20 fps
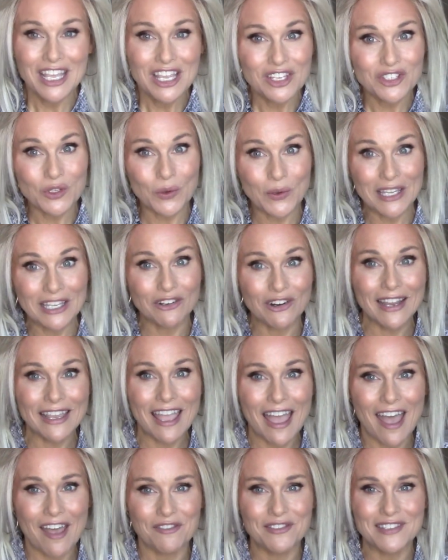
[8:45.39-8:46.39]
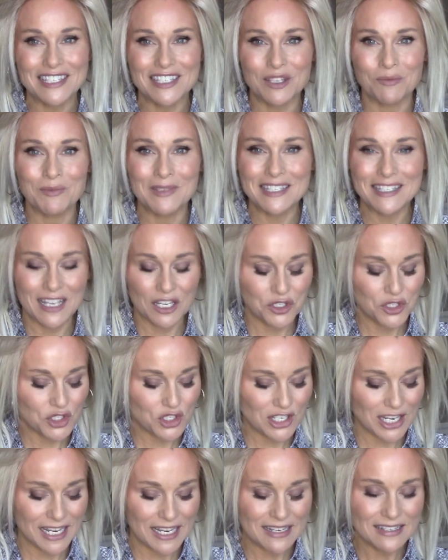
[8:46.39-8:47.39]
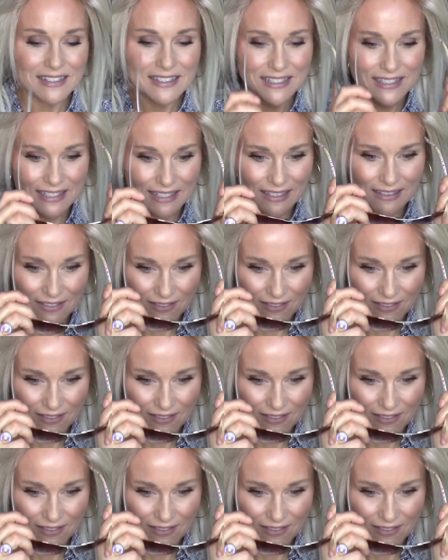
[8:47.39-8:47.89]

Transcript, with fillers: So here I have some sunshades.